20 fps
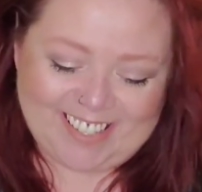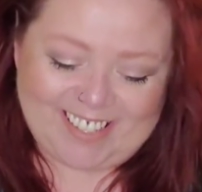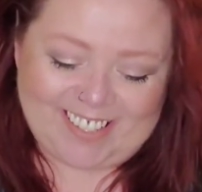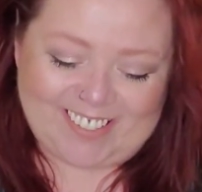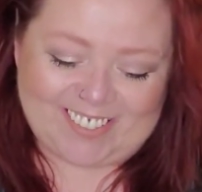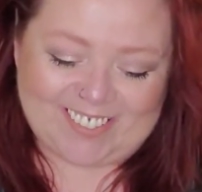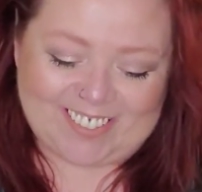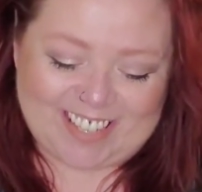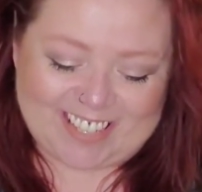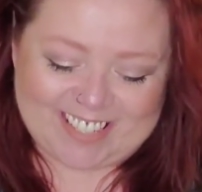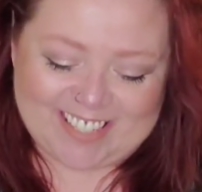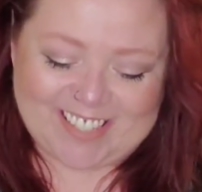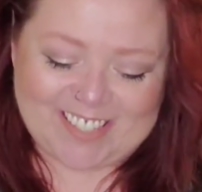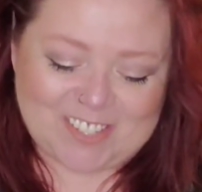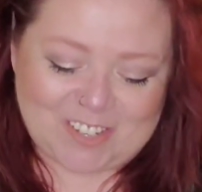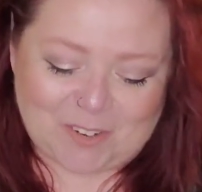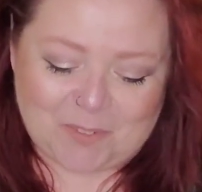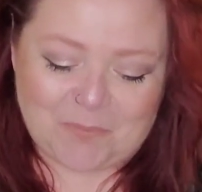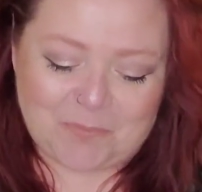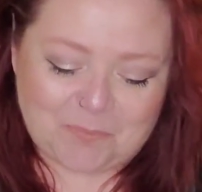All right,
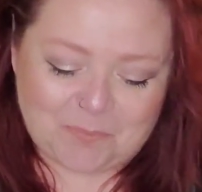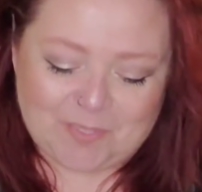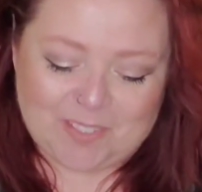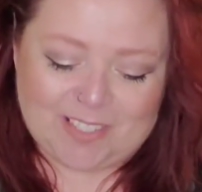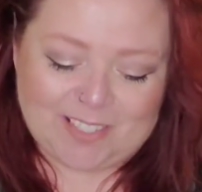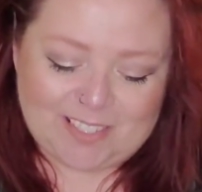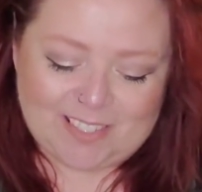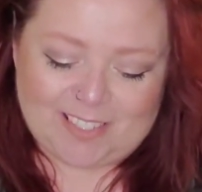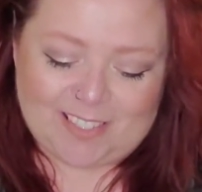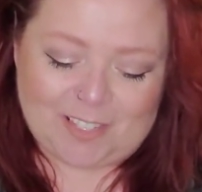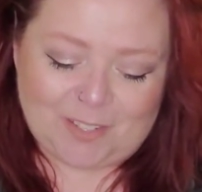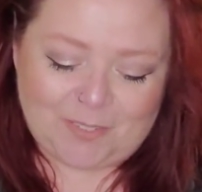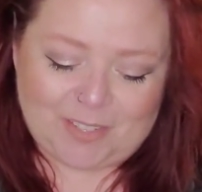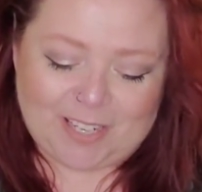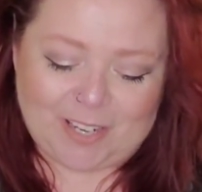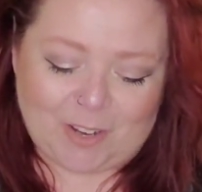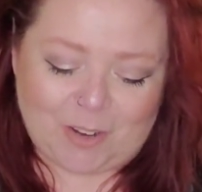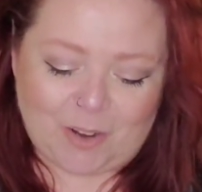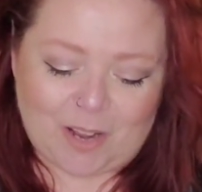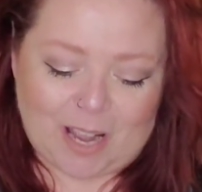so here
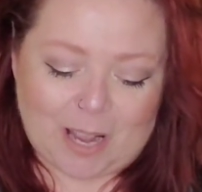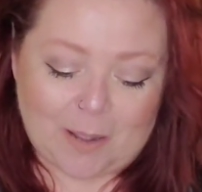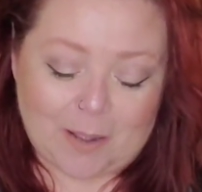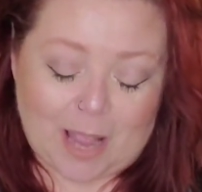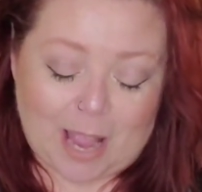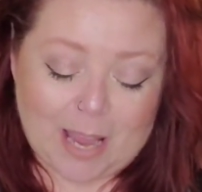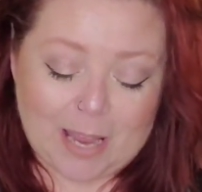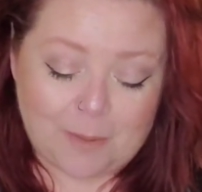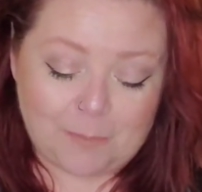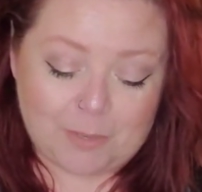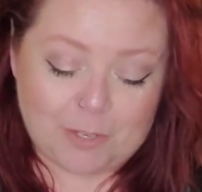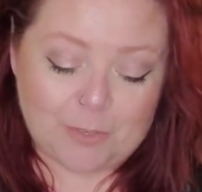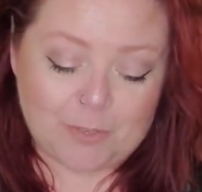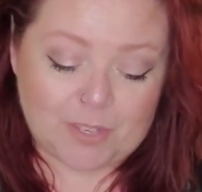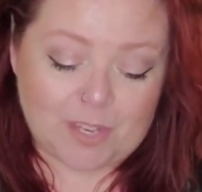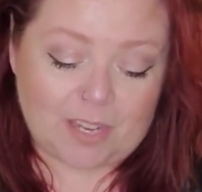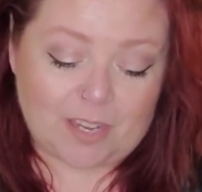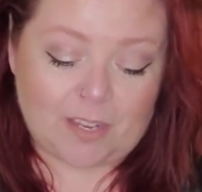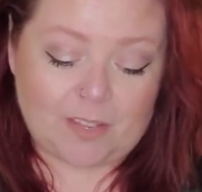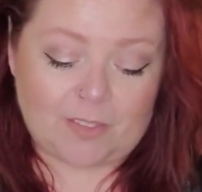we go. I am
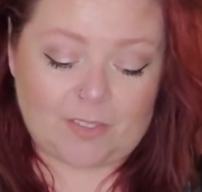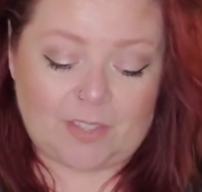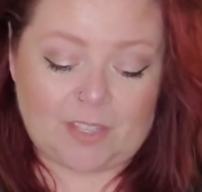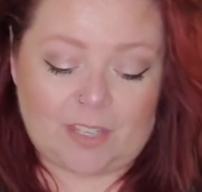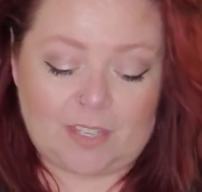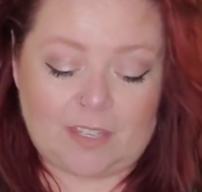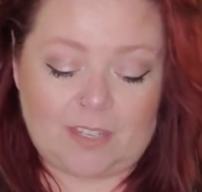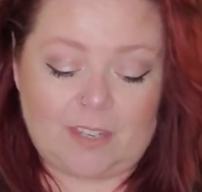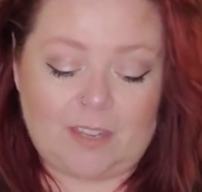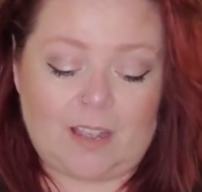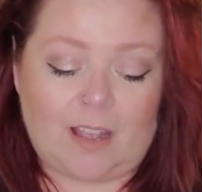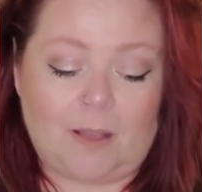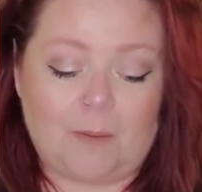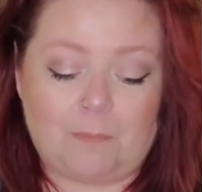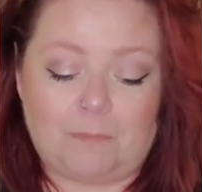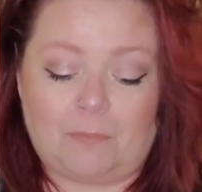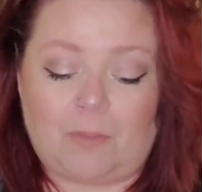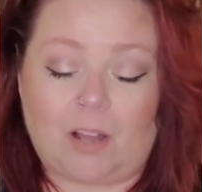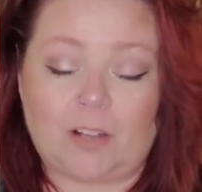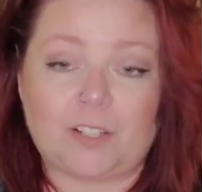using the
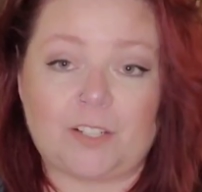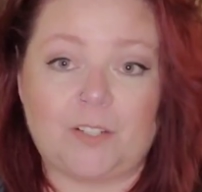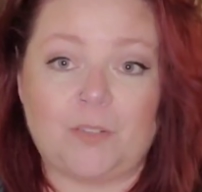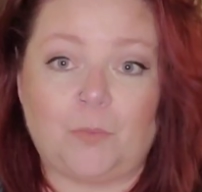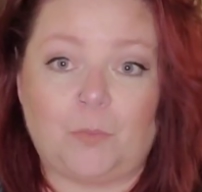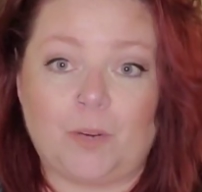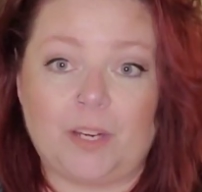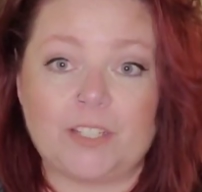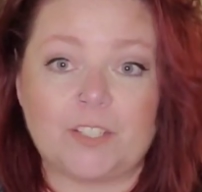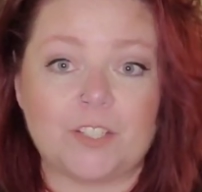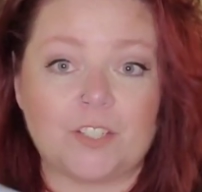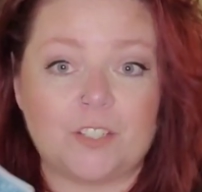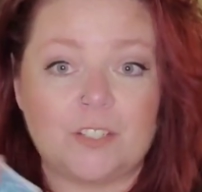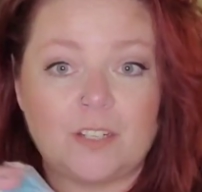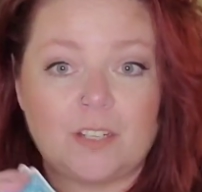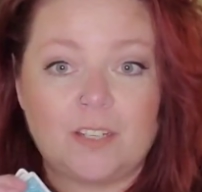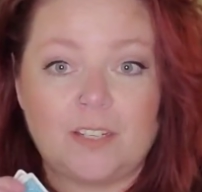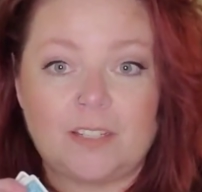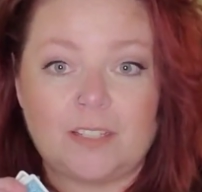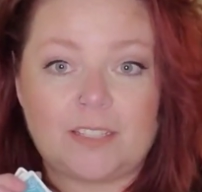Modern
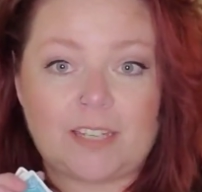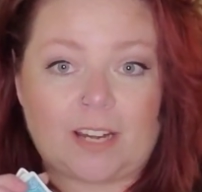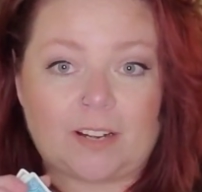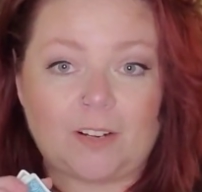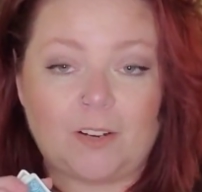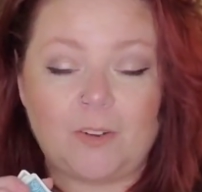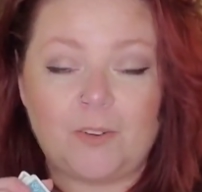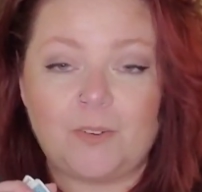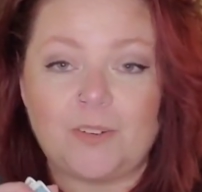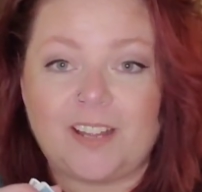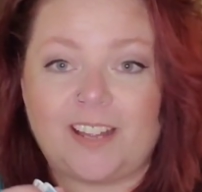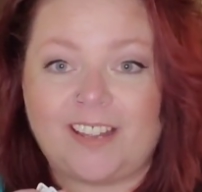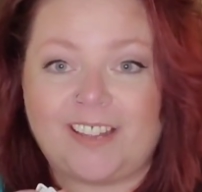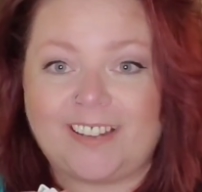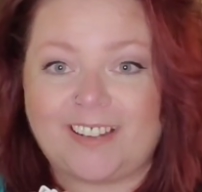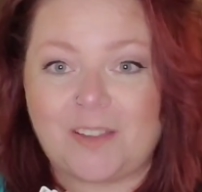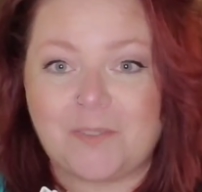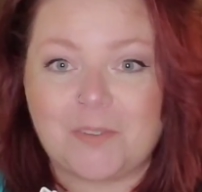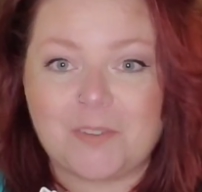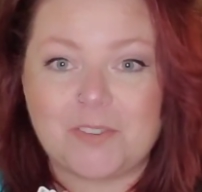Witch Tarot,
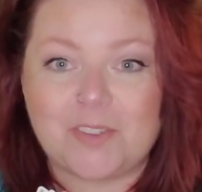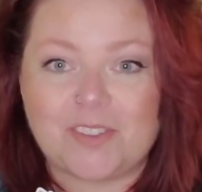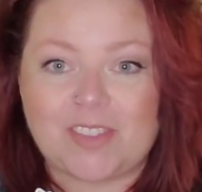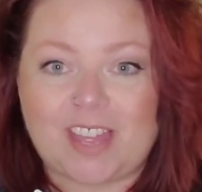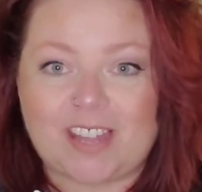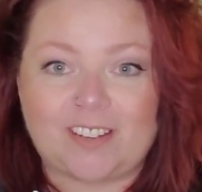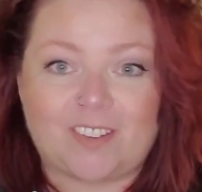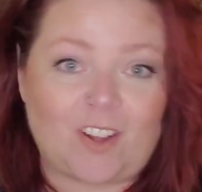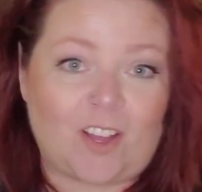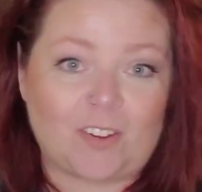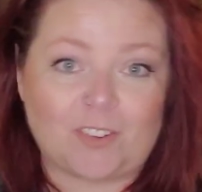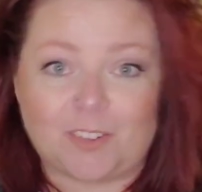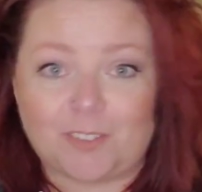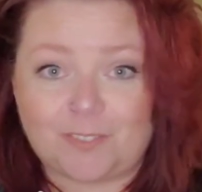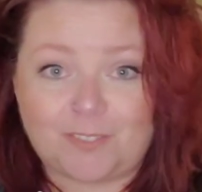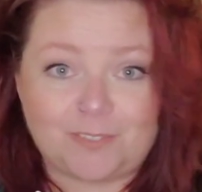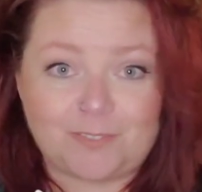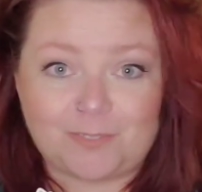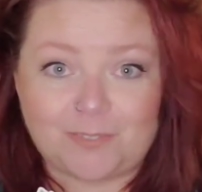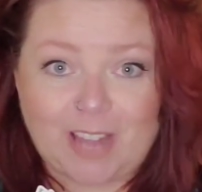and I'm using that in honor
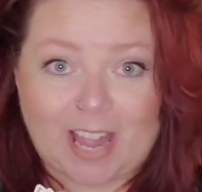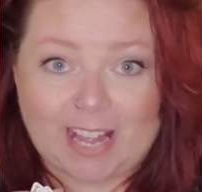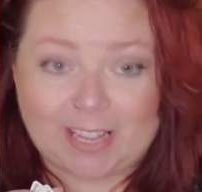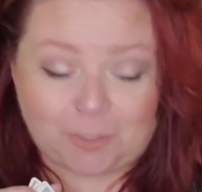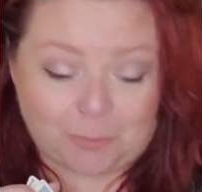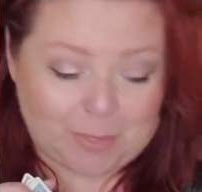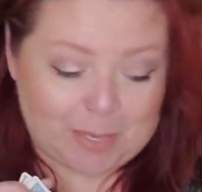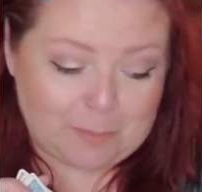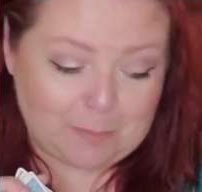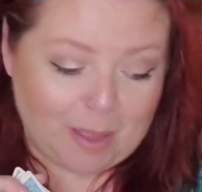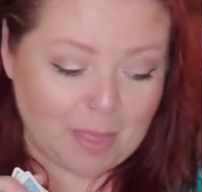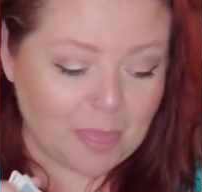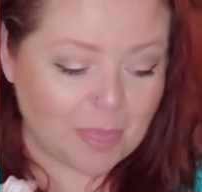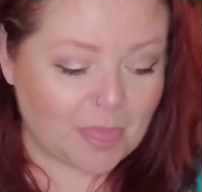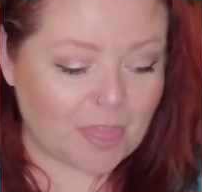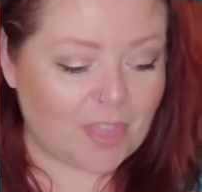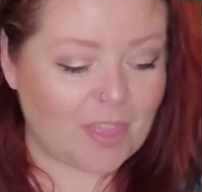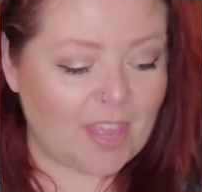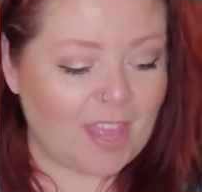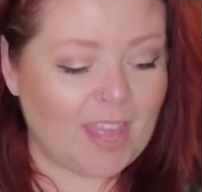of Halloween
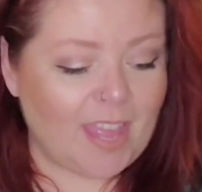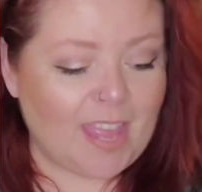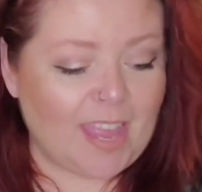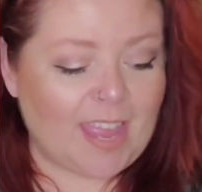month.